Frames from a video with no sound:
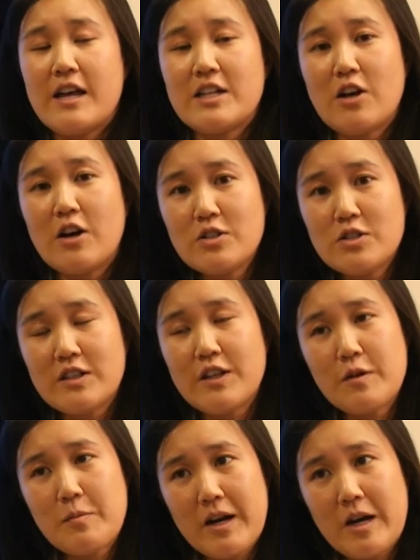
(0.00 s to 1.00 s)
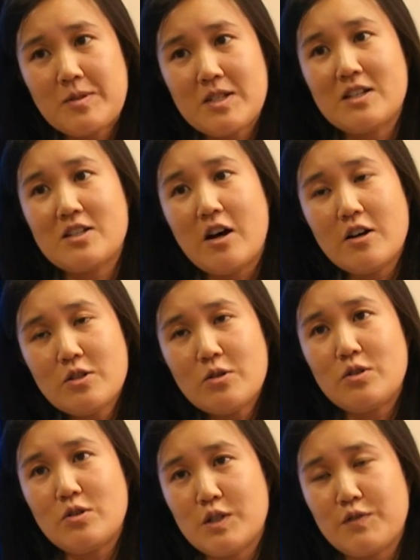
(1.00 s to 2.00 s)
It's also, liver biopsy is also
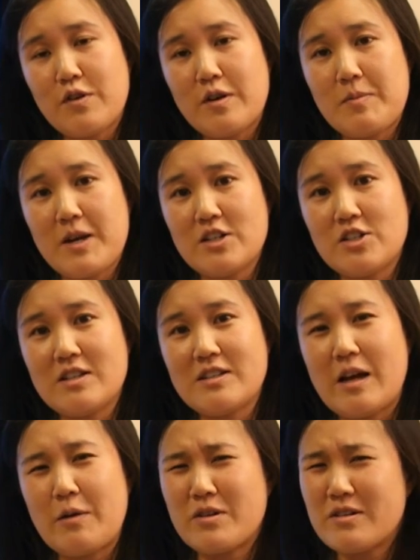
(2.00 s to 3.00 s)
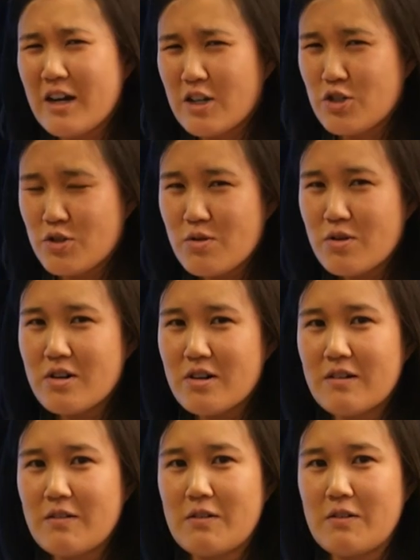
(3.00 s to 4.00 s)
useful in patients that we're not
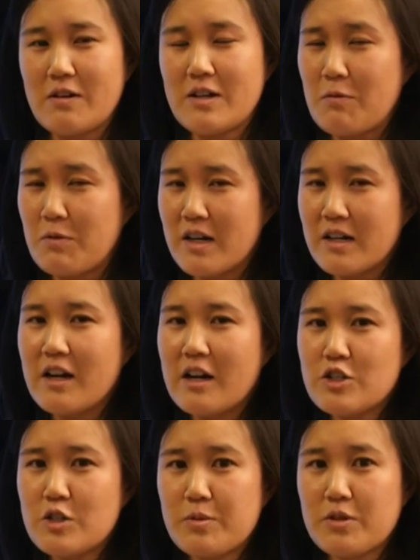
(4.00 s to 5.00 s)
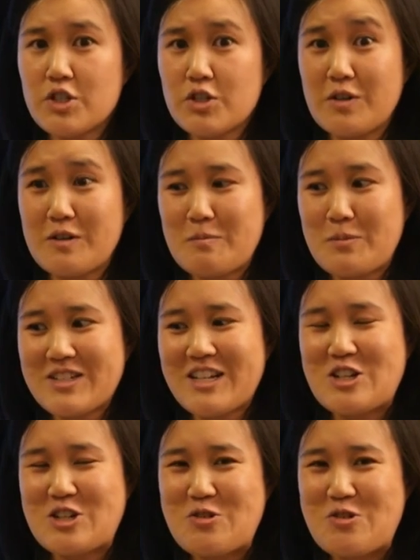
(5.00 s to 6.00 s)
sure, not, we're not 100%
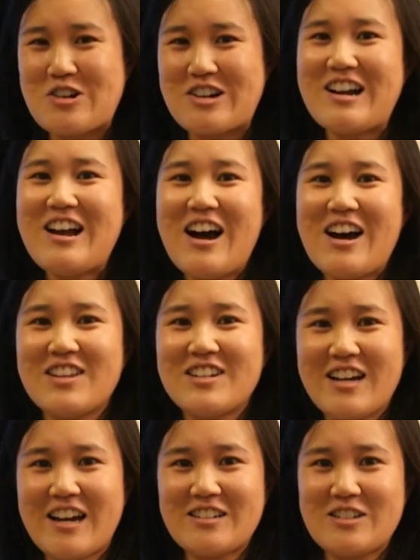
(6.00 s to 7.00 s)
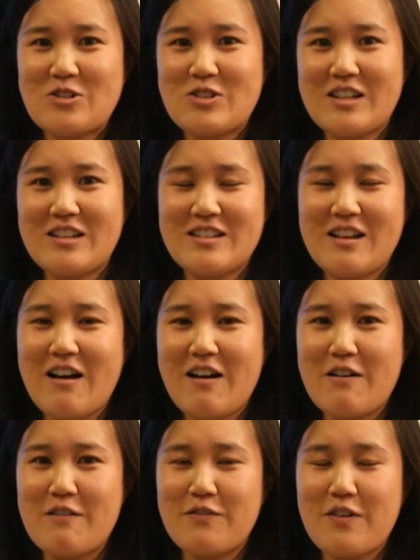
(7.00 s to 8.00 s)
sure on the diagnosis
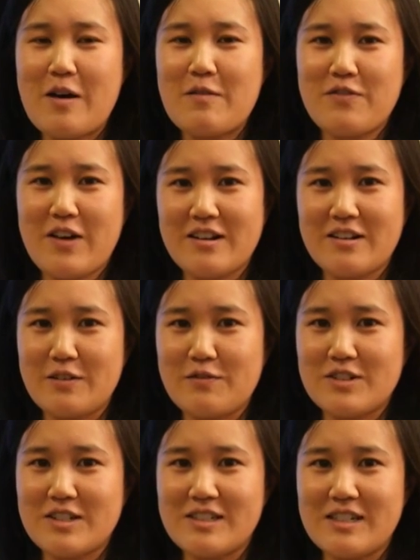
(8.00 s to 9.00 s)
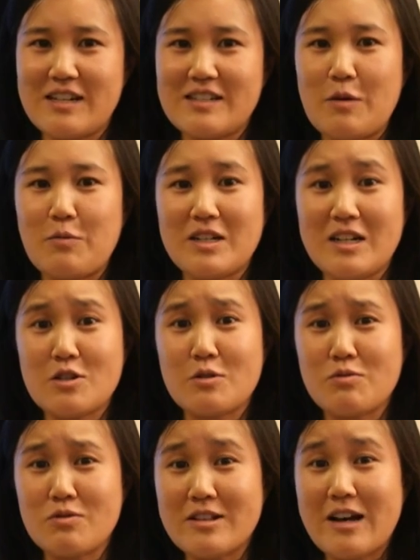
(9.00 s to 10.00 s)
of um, fatty liver disease and we need to
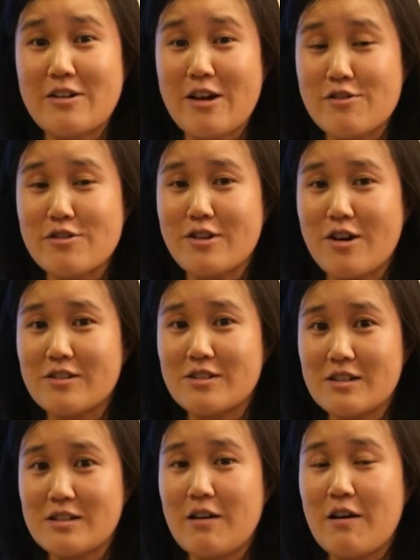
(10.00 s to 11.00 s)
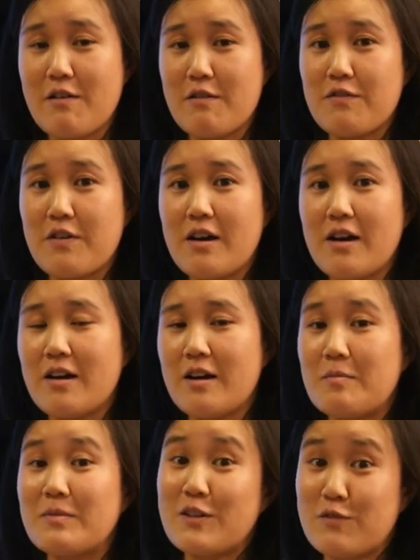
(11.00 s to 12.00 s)
rule out other causes of
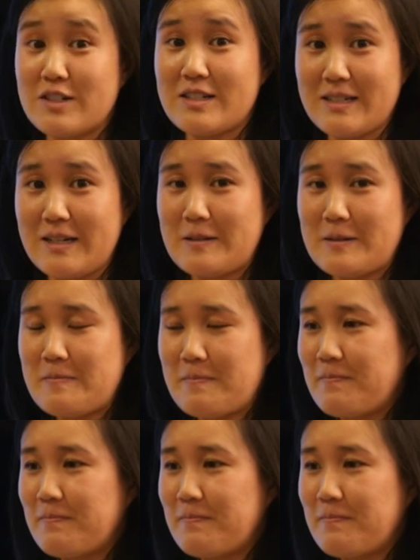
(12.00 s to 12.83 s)
um, liver disease.